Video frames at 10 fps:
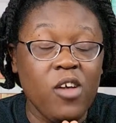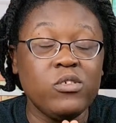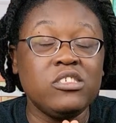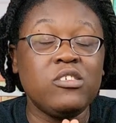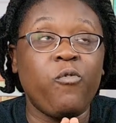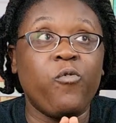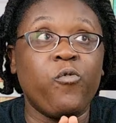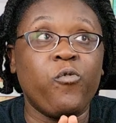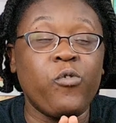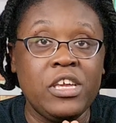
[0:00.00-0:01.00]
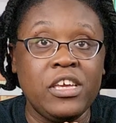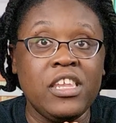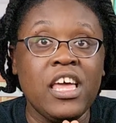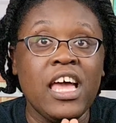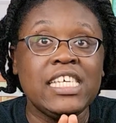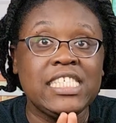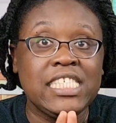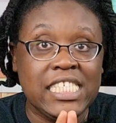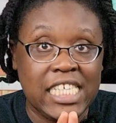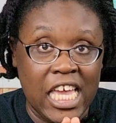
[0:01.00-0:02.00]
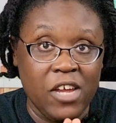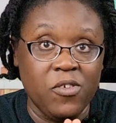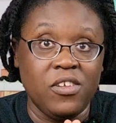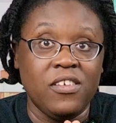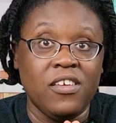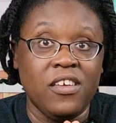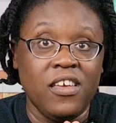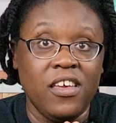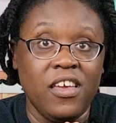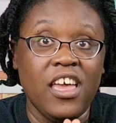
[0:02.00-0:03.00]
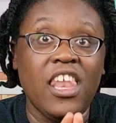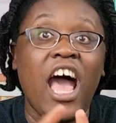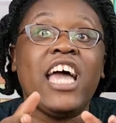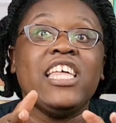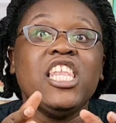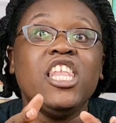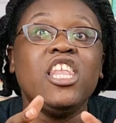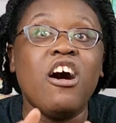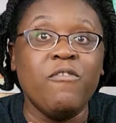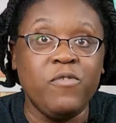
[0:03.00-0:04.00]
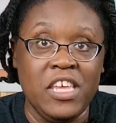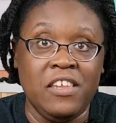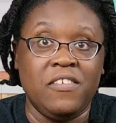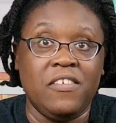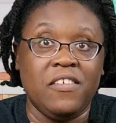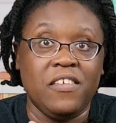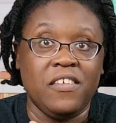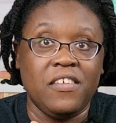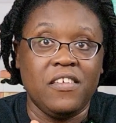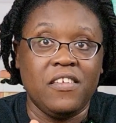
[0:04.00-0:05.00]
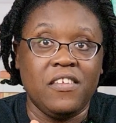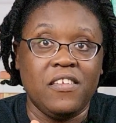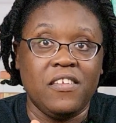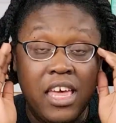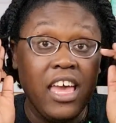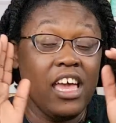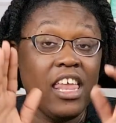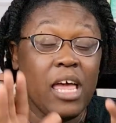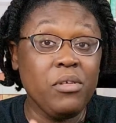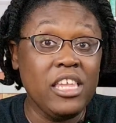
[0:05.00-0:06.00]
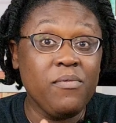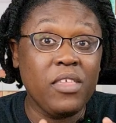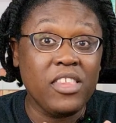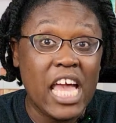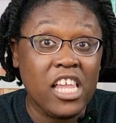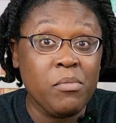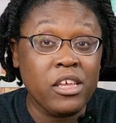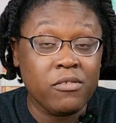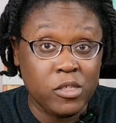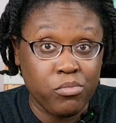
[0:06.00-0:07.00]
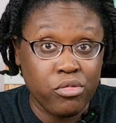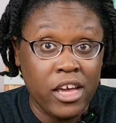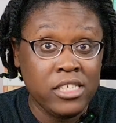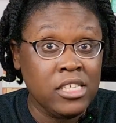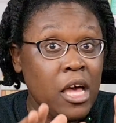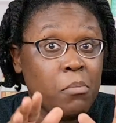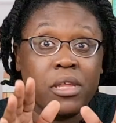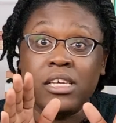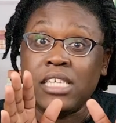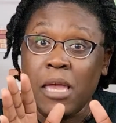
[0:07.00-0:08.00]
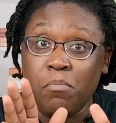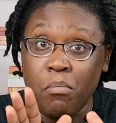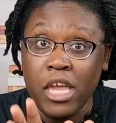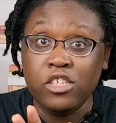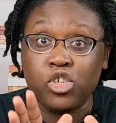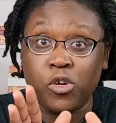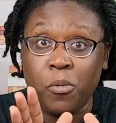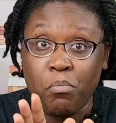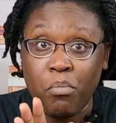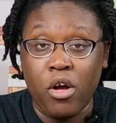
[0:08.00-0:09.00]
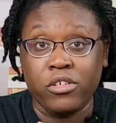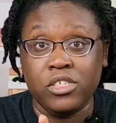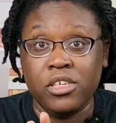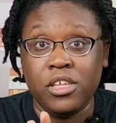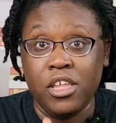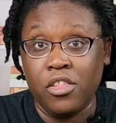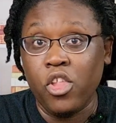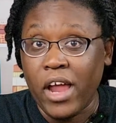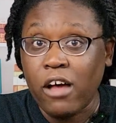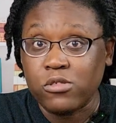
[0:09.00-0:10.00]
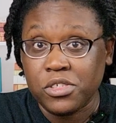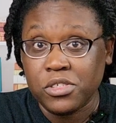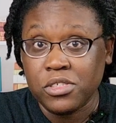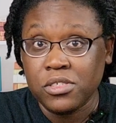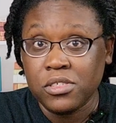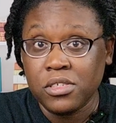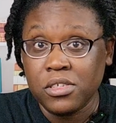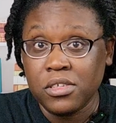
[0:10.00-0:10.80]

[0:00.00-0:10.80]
I was freaking scared. And I loved it. And I believe that the element of surprise plays a major part in their houses.